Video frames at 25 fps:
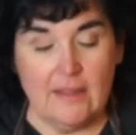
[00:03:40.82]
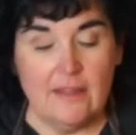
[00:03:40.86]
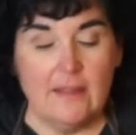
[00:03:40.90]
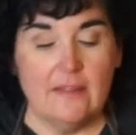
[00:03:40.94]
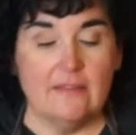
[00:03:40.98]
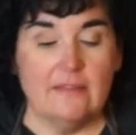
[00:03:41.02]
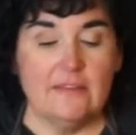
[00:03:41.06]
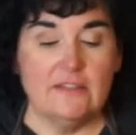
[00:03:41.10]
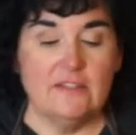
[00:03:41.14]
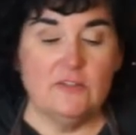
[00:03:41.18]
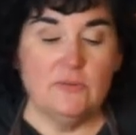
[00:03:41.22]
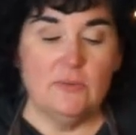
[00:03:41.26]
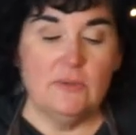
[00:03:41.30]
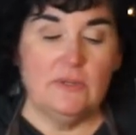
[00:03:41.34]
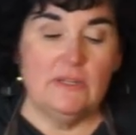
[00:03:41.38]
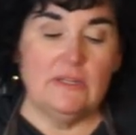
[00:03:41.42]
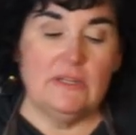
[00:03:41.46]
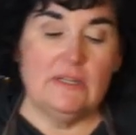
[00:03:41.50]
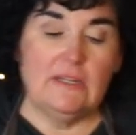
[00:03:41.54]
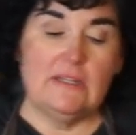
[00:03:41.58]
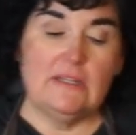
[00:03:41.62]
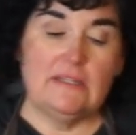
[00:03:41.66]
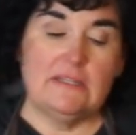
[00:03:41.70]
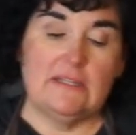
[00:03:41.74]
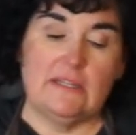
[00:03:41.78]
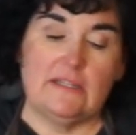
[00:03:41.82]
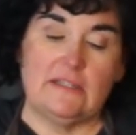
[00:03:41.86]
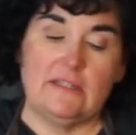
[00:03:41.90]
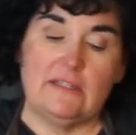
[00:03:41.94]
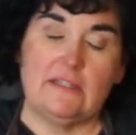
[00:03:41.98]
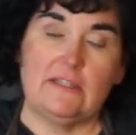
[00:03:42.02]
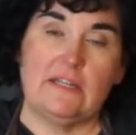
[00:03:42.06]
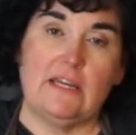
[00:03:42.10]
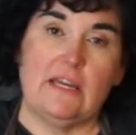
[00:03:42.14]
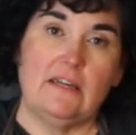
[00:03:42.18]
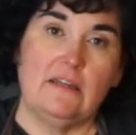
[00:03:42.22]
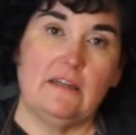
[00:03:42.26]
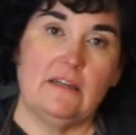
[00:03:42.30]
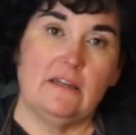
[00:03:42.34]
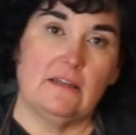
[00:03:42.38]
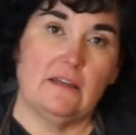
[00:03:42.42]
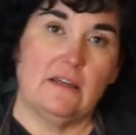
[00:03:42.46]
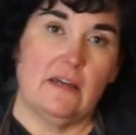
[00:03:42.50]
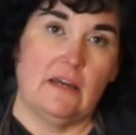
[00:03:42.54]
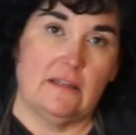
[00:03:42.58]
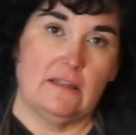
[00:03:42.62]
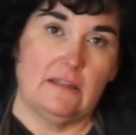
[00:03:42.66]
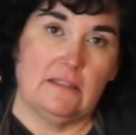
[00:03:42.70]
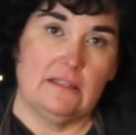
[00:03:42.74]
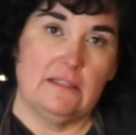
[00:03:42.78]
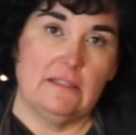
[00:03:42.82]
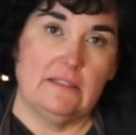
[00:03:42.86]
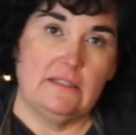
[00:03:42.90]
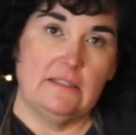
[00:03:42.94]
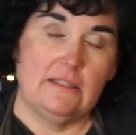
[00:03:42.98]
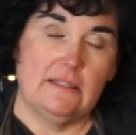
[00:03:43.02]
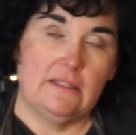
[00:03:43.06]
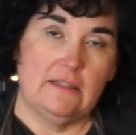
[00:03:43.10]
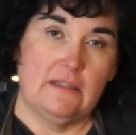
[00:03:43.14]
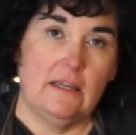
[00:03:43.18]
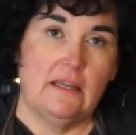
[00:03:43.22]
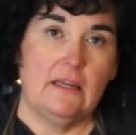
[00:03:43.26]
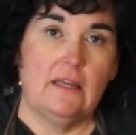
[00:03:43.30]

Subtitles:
This one is a steak cutlet.